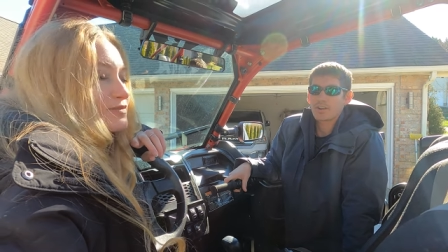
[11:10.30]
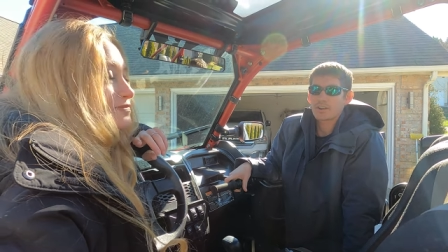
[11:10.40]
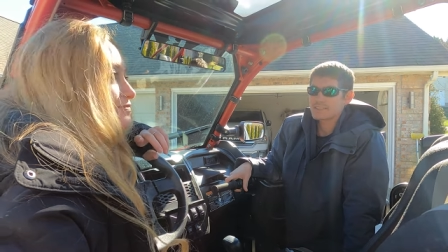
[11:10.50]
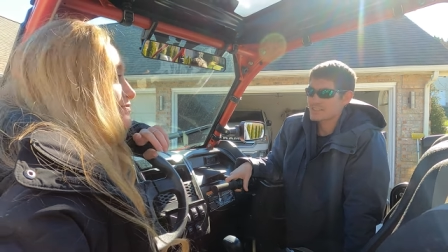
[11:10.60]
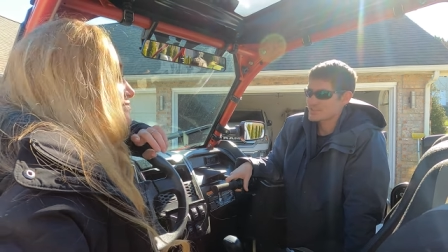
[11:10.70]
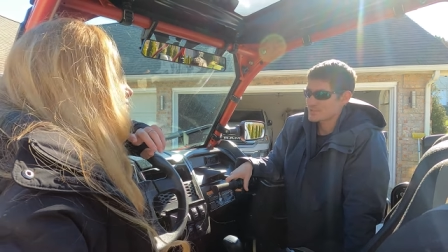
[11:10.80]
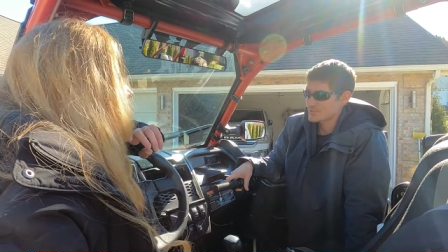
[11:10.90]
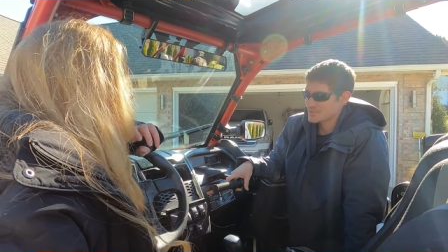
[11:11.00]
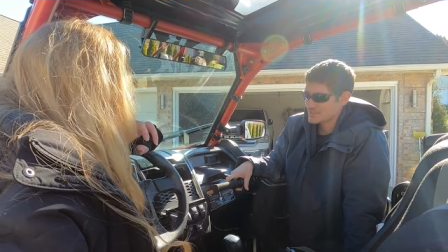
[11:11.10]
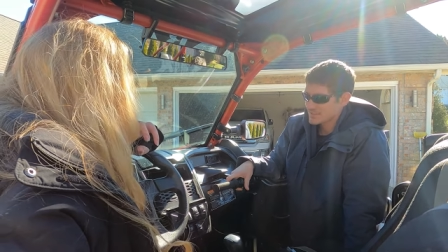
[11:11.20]
cause
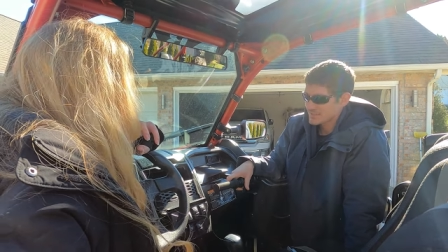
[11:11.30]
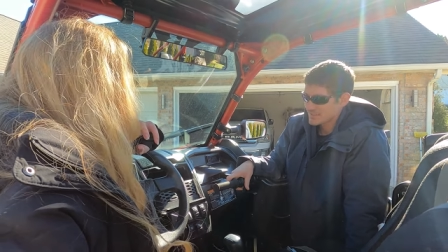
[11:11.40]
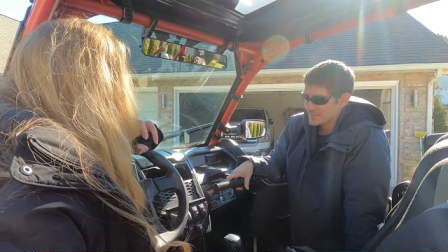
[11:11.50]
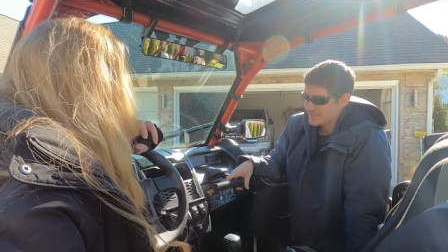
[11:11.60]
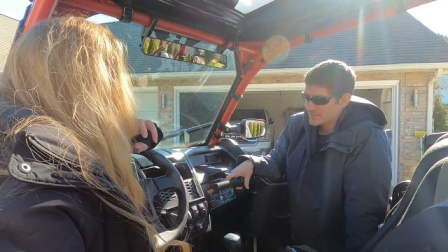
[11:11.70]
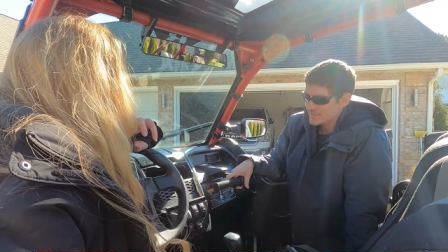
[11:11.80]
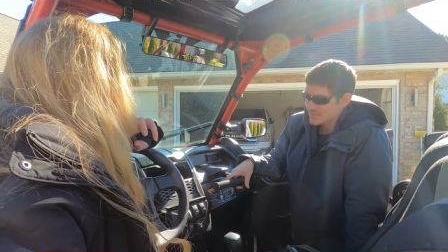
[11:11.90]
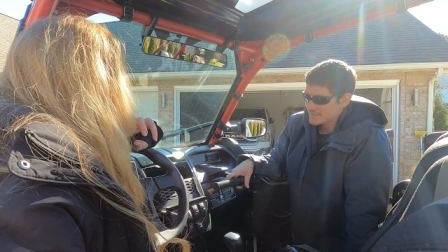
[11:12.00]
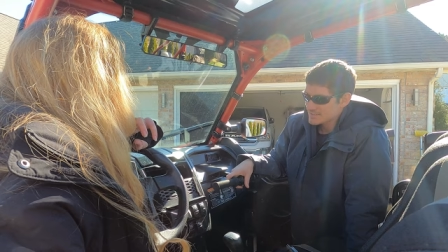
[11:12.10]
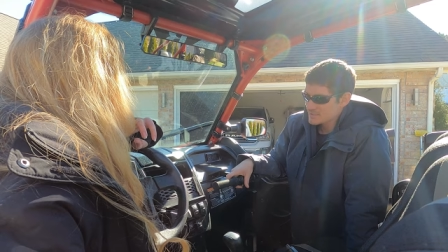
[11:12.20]
issues.
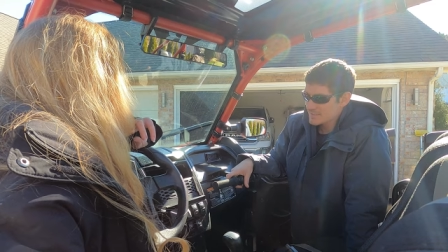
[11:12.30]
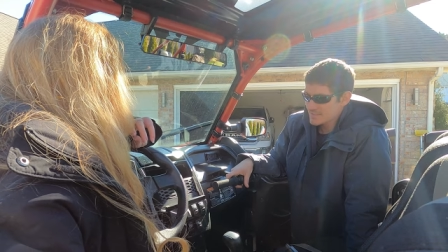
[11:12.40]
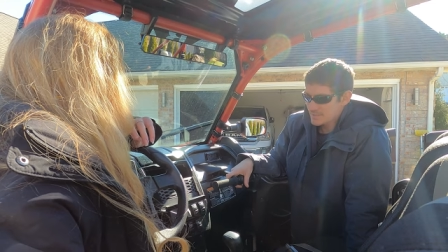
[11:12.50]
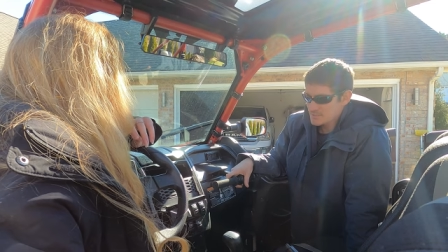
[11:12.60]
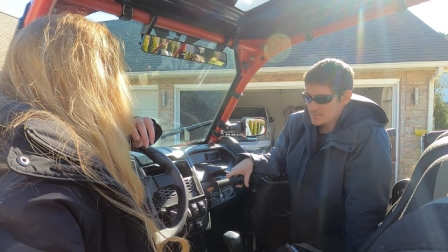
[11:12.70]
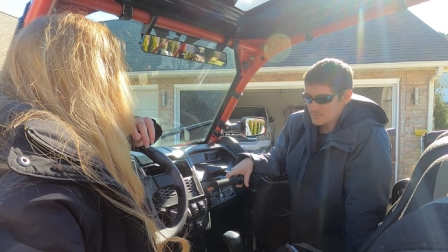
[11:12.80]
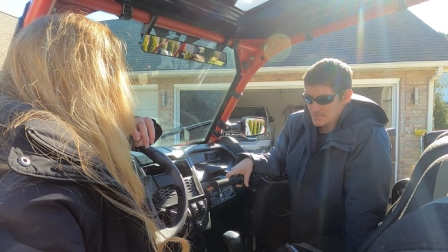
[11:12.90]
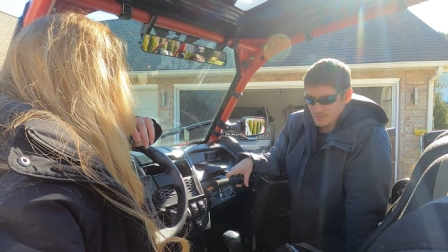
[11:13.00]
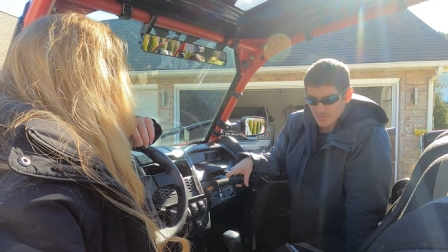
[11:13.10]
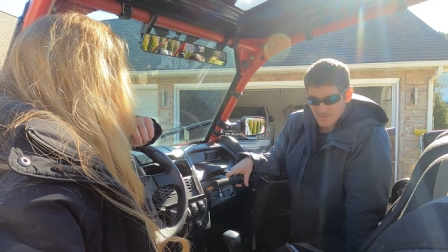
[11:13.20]
So yeah, that was
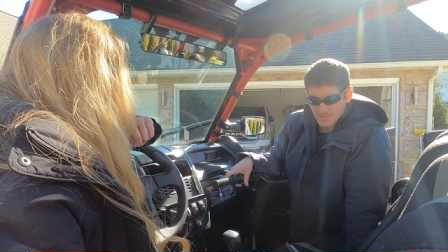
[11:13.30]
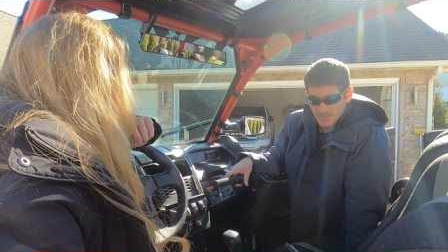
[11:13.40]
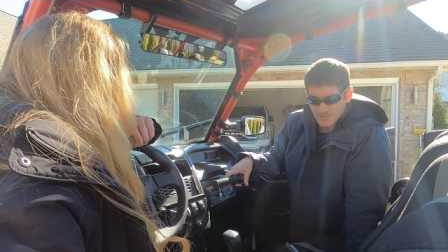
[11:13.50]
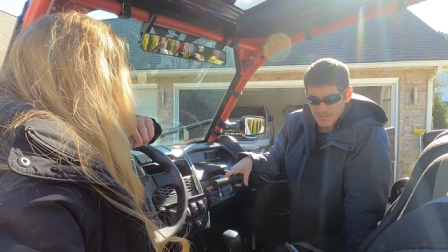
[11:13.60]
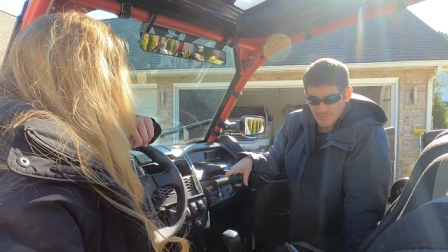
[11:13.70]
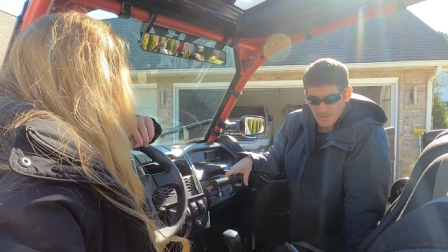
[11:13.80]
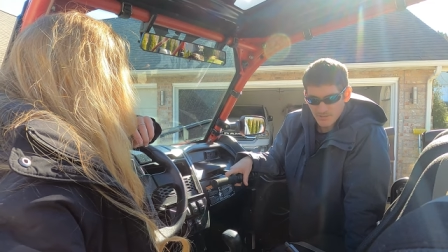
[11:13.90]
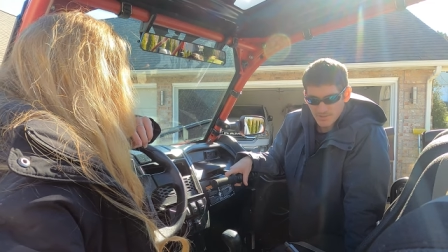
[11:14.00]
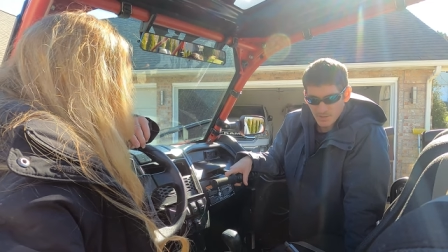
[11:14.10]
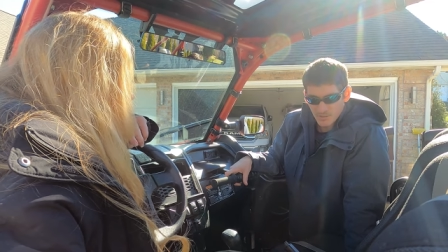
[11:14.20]
that's pretty much it, guys. If you
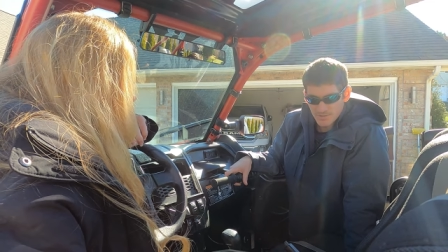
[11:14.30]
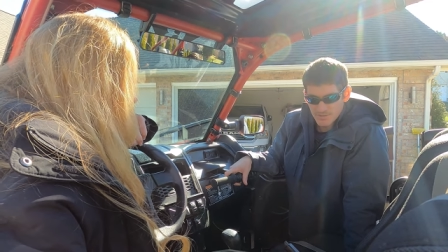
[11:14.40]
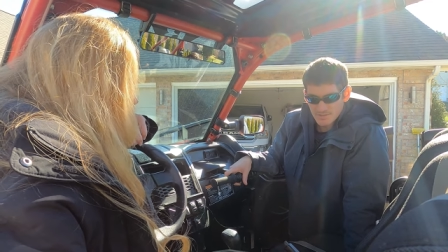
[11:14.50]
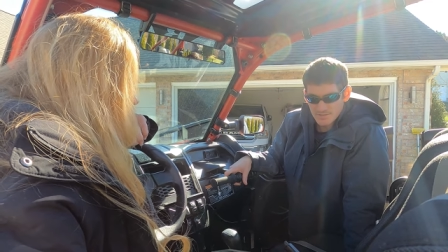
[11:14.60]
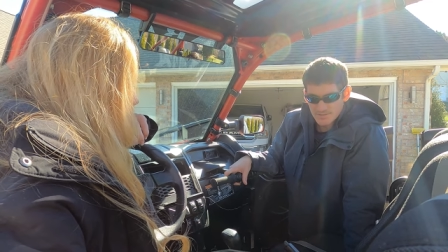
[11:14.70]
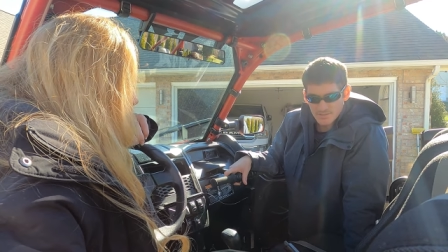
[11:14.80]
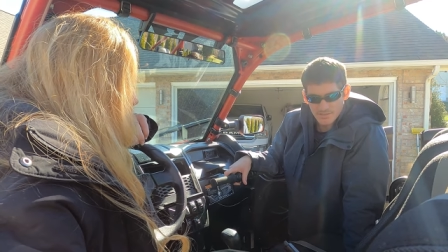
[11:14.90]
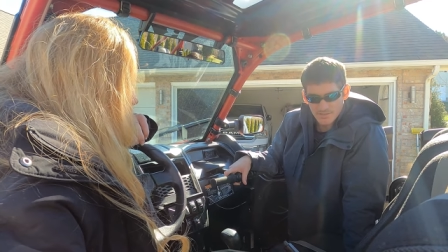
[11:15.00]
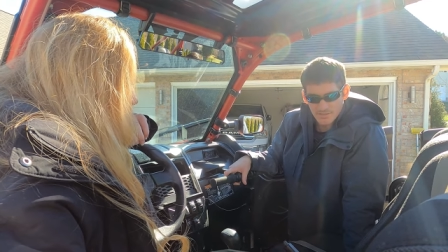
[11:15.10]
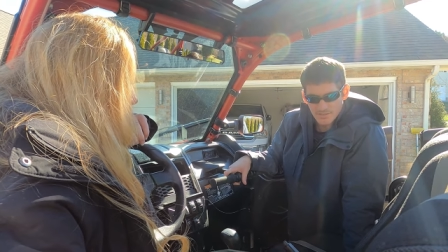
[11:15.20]
have any questions
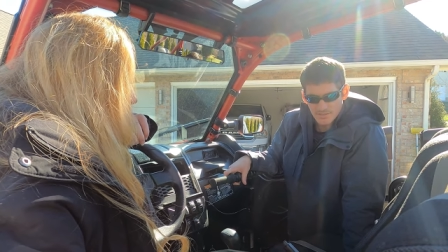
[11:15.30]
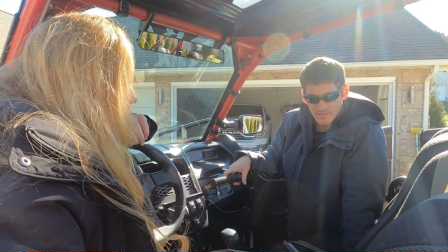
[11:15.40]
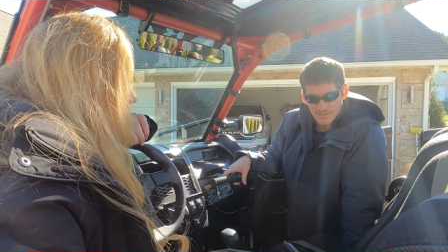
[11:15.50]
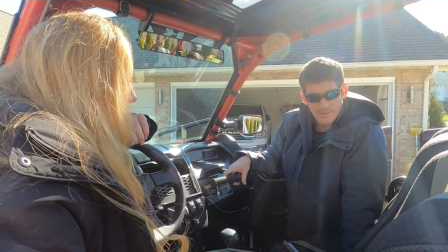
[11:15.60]
on